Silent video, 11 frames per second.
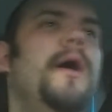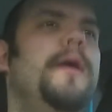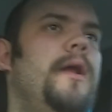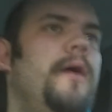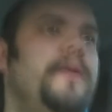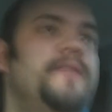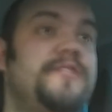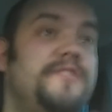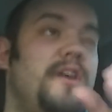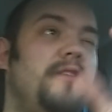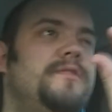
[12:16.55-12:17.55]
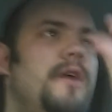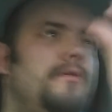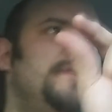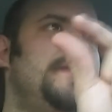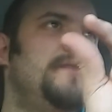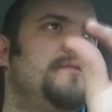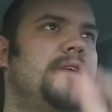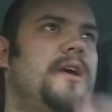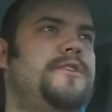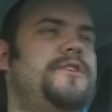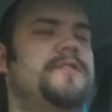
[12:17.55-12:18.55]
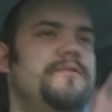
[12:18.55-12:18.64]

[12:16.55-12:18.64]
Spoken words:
You know, it's just those little touches